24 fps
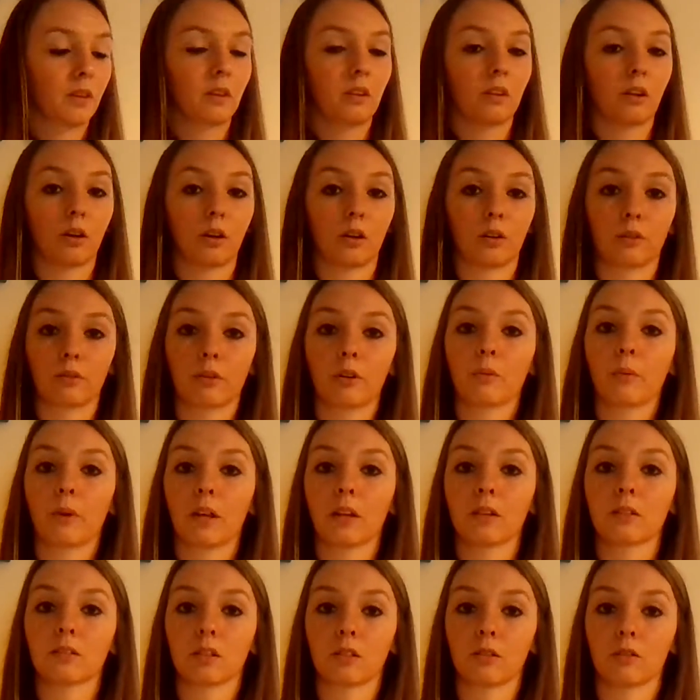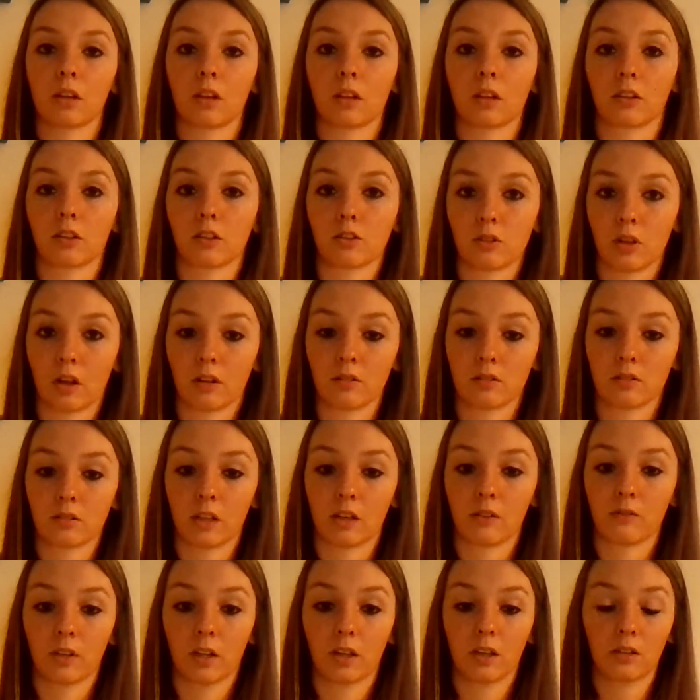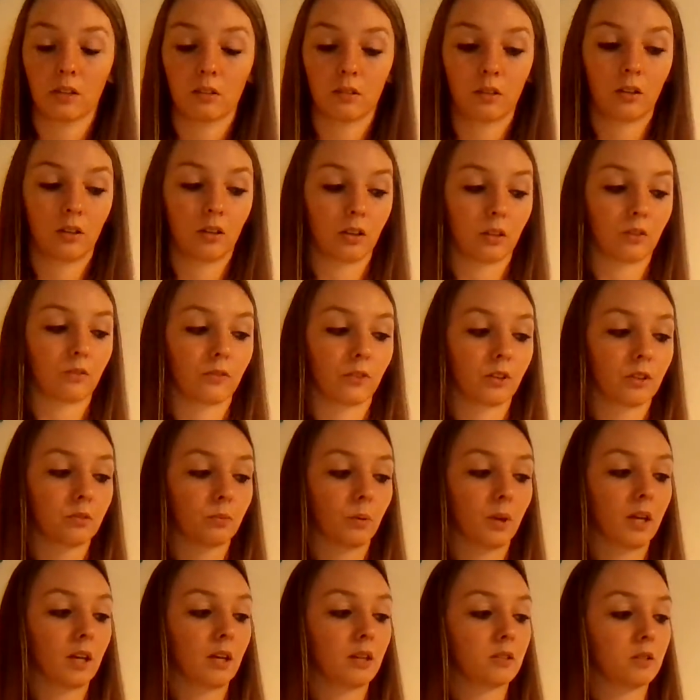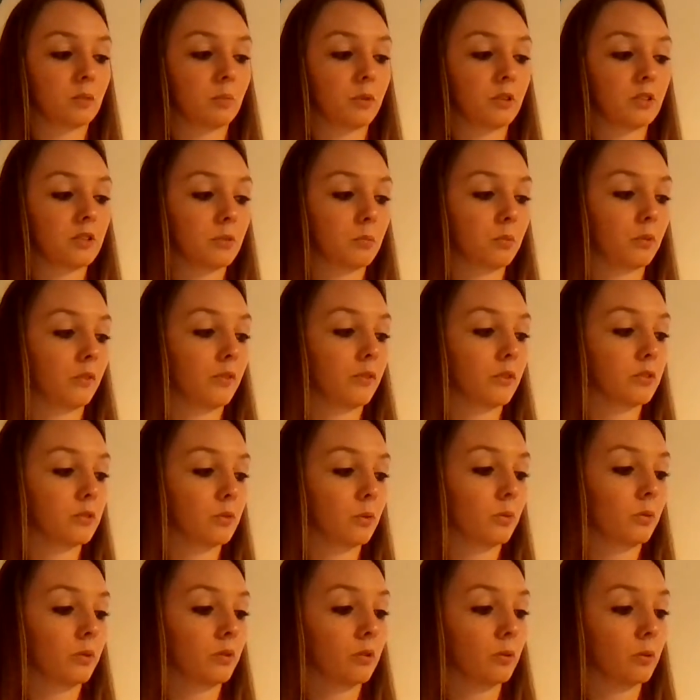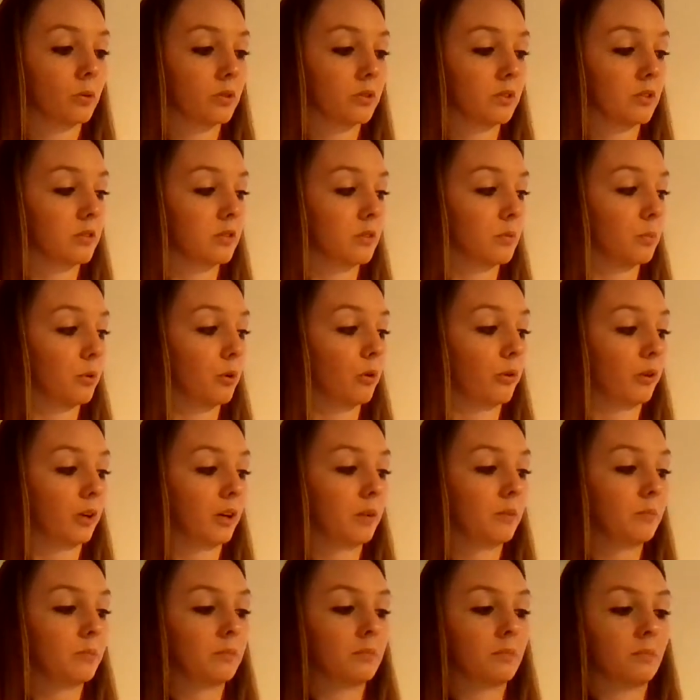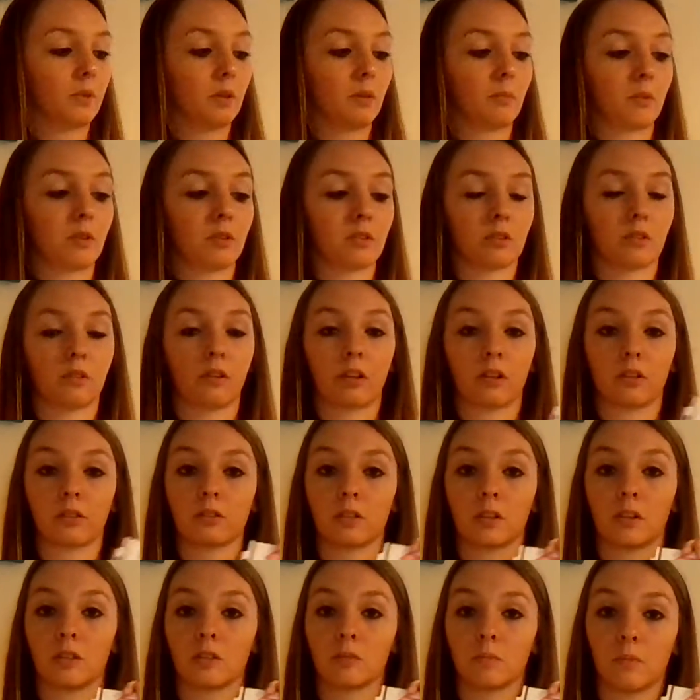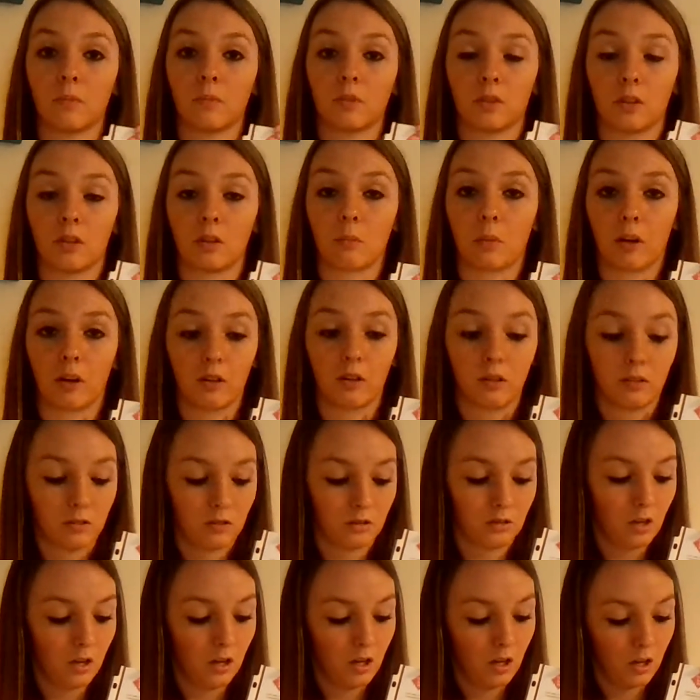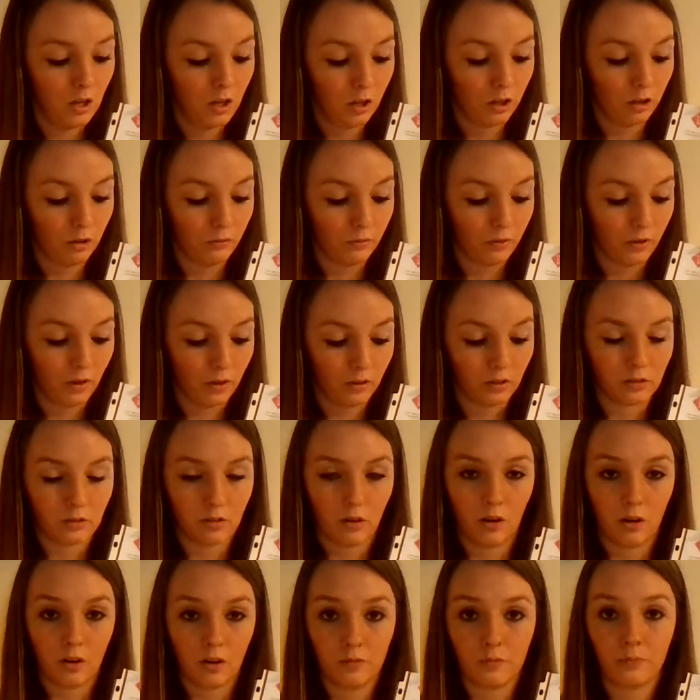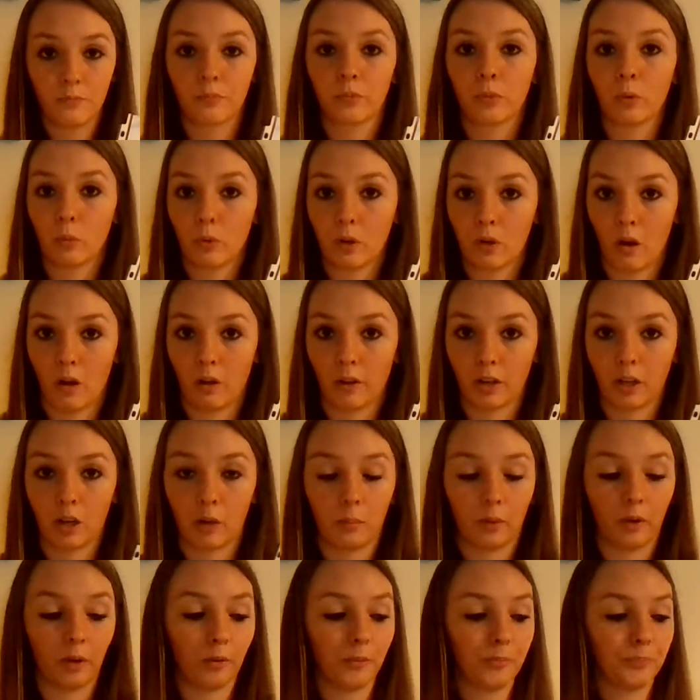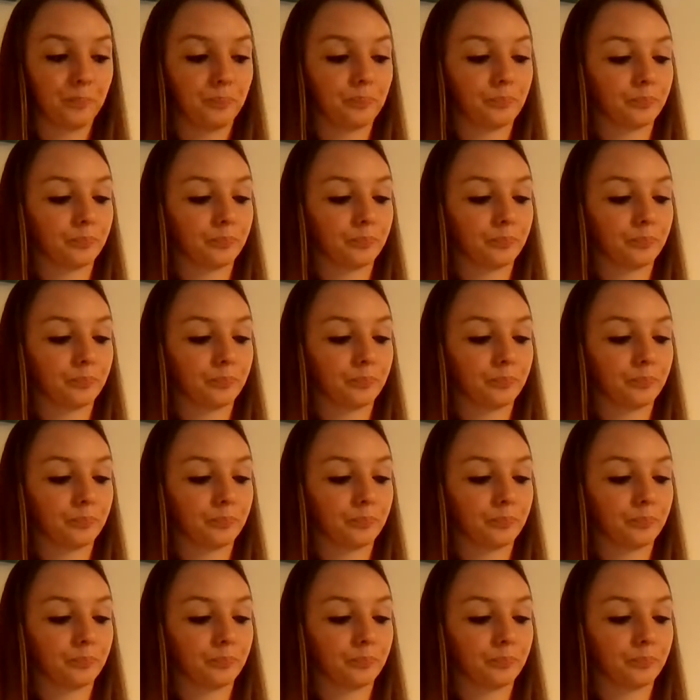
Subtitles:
There are 3 ways that you can get the child safe kit. The first way is the principal of the school endorses the program. He mails a letter to the parents. You fill out this card, we call and come out.